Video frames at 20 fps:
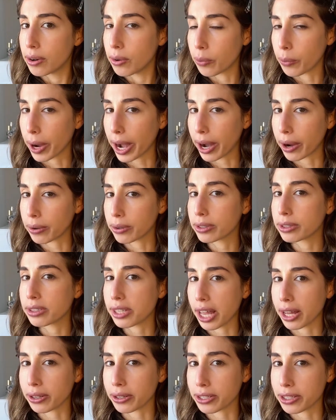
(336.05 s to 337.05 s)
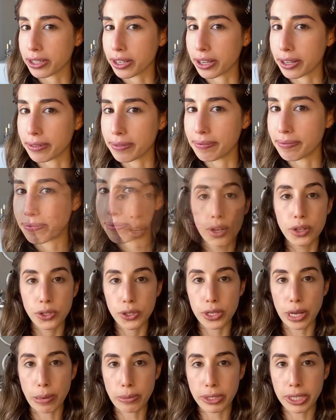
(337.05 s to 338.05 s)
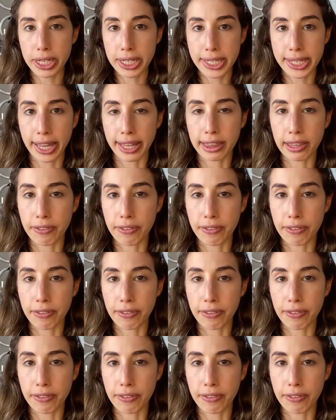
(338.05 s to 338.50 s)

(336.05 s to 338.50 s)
wow, that looks good. So now I'm just gonna set